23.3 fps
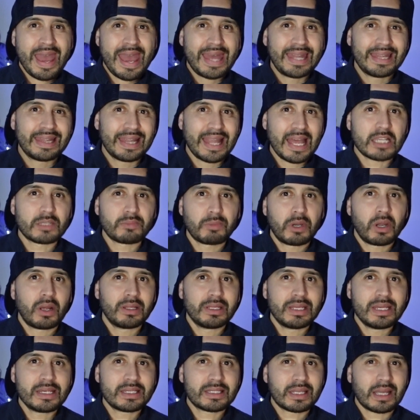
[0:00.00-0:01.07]
And last but
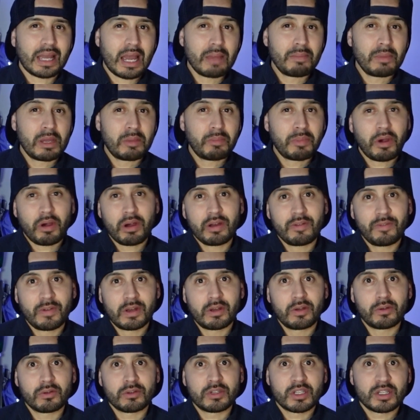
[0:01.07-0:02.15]
not least, I make parody
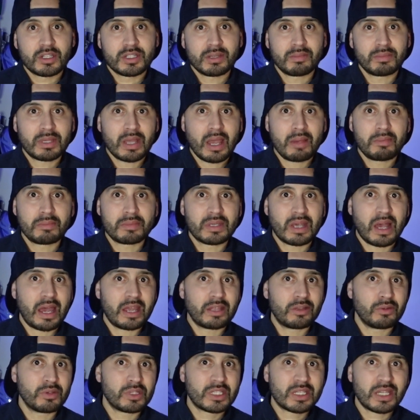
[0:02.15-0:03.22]
videos. Sometimes I
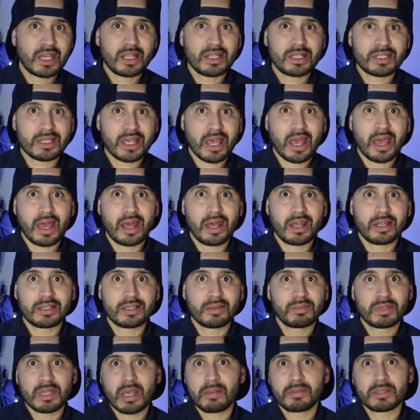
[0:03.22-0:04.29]
do skits and
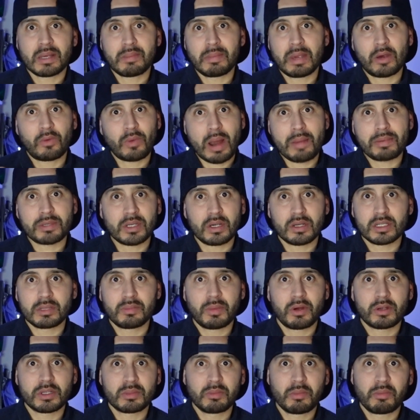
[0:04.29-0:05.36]
sometimes I make rap songs
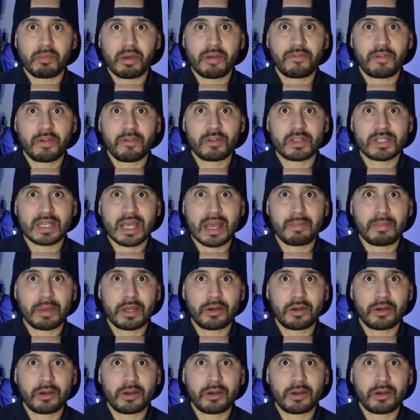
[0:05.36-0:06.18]
about some of my favorite scam